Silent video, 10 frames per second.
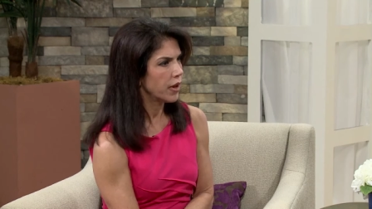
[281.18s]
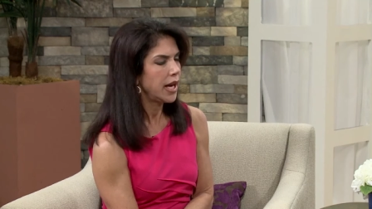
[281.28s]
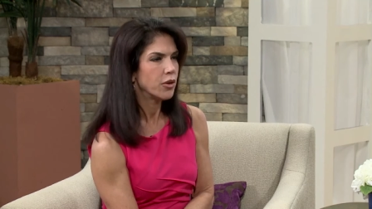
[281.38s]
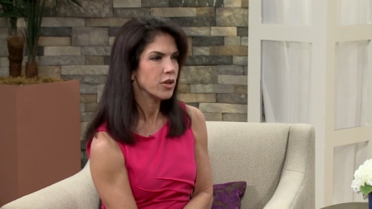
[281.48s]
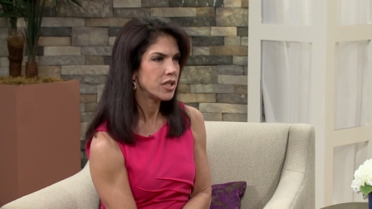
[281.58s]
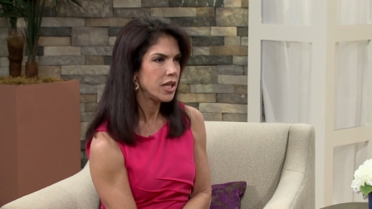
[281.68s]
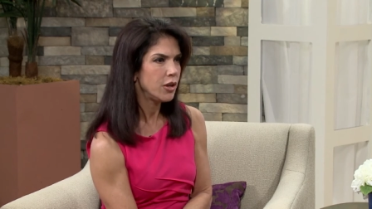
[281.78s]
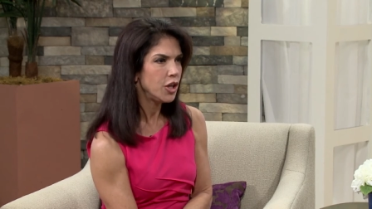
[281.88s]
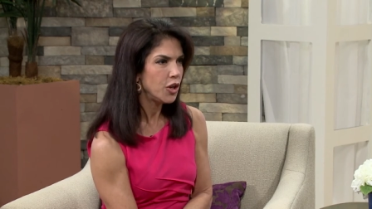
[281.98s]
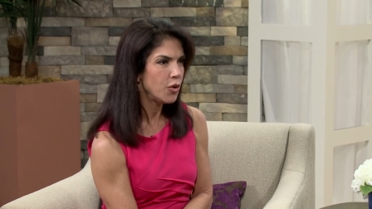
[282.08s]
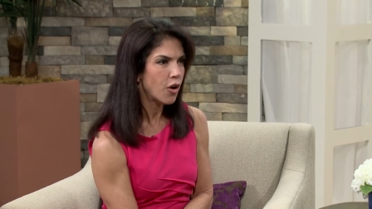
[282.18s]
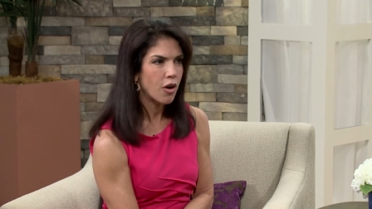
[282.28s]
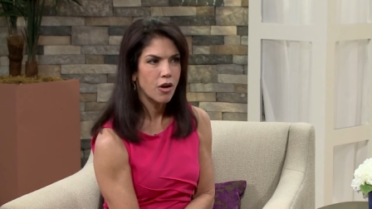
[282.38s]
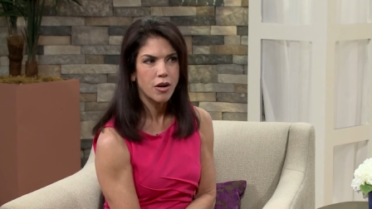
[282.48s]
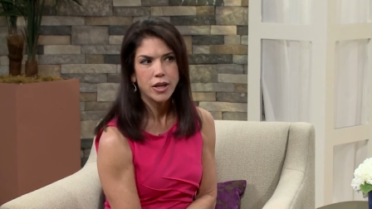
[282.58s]
And Christy, you
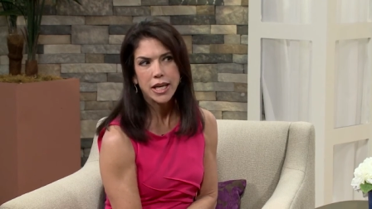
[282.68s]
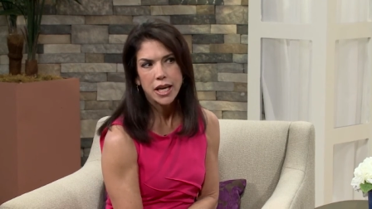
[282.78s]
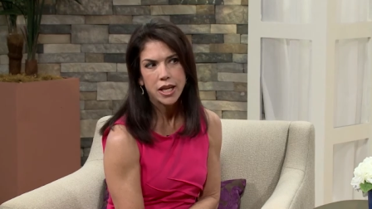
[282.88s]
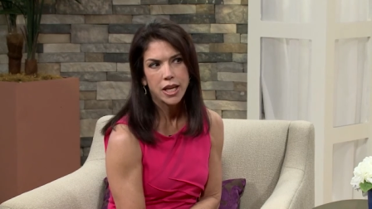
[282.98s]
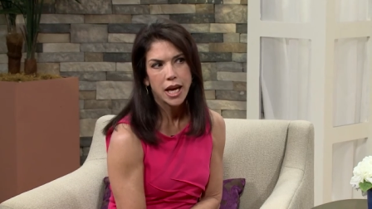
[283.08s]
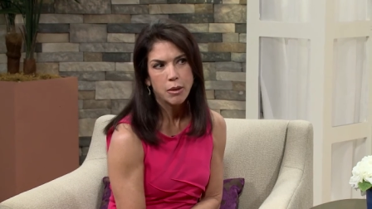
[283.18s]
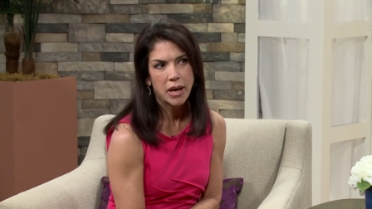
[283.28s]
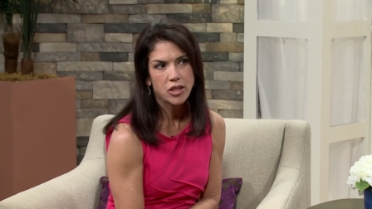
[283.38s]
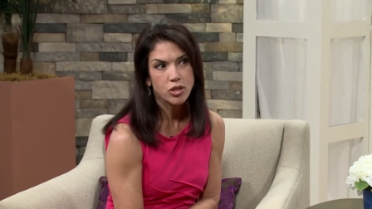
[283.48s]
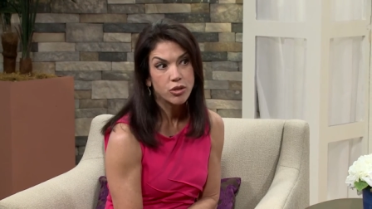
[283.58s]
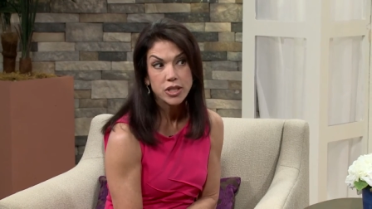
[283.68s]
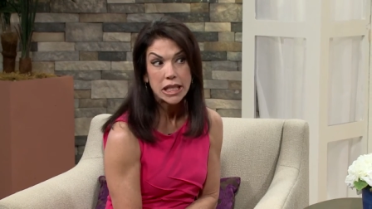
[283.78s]
are getting a bachelor's